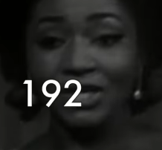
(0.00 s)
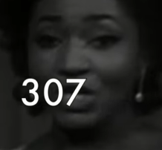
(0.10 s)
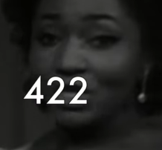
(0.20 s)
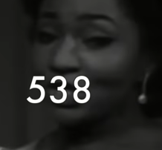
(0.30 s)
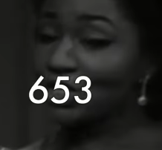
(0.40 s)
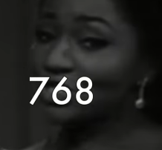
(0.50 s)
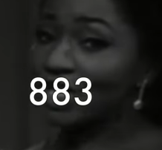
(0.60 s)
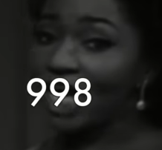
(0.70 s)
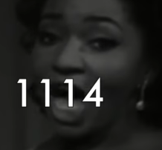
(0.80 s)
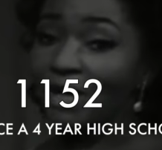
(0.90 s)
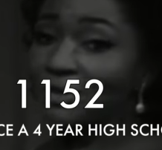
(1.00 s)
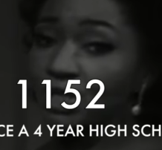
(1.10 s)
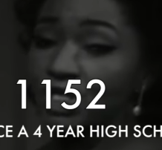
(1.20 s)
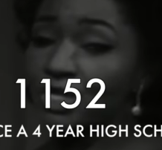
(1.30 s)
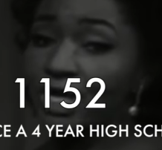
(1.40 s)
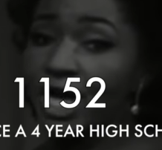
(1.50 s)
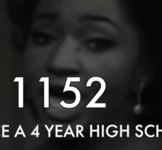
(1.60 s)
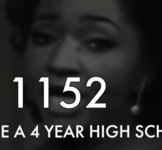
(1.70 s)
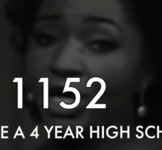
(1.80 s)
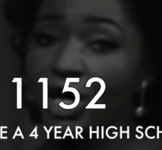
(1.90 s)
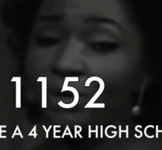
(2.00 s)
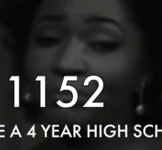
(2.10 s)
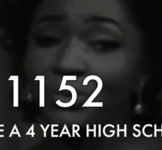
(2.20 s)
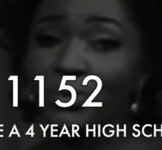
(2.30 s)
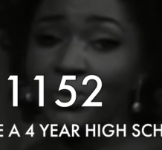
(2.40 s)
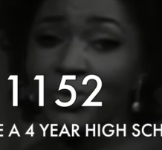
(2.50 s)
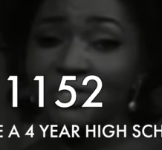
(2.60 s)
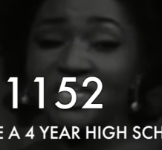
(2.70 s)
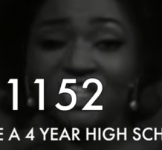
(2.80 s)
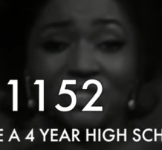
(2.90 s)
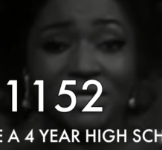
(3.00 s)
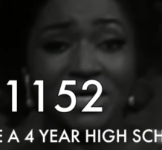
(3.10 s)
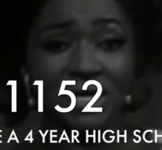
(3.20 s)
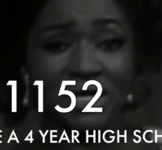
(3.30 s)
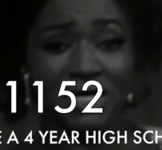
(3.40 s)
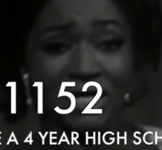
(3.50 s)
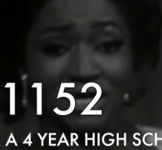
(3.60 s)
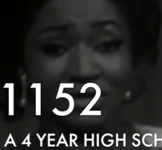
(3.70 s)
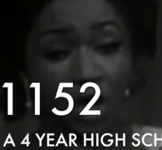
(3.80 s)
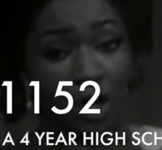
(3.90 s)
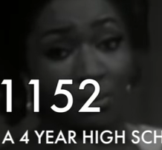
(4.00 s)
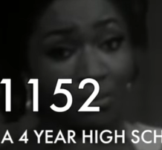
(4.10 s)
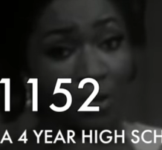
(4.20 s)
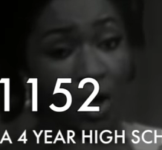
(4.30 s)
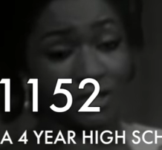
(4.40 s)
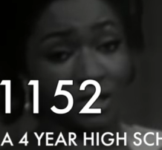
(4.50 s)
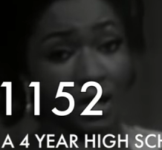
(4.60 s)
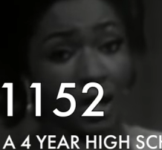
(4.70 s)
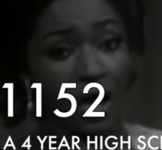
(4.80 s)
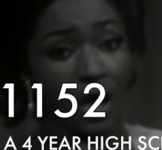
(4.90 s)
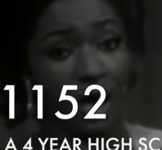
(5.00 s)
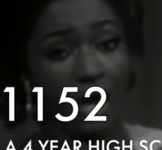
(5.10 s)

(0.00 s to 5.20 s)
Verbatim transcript: an extra one thousand four hundred forty hours that you've gotten over your school career.